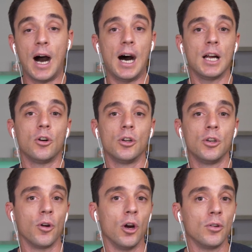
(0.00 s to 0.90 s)
aren't on
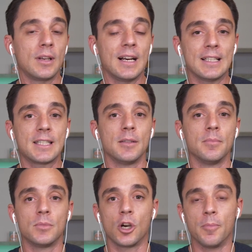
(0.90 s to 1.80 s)
your own
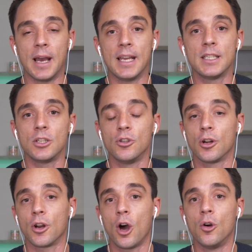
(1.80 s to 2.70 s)
custom domains and you
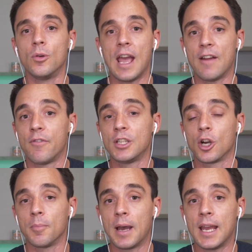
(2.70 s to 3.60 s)
don't own every
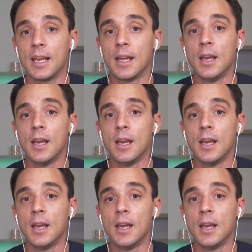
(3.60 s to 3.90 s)
domain